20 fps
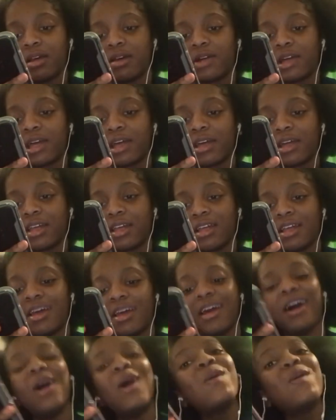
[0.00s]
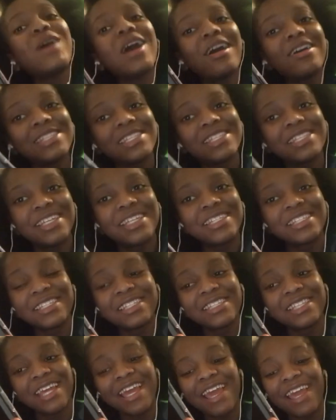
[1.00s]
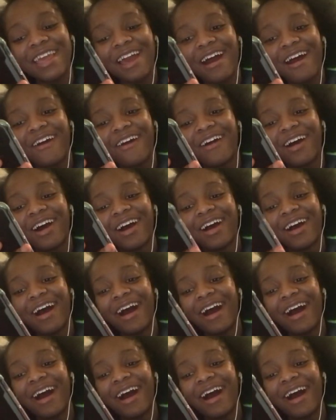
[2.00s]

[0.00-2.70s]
okay who else is it to sing, y'all?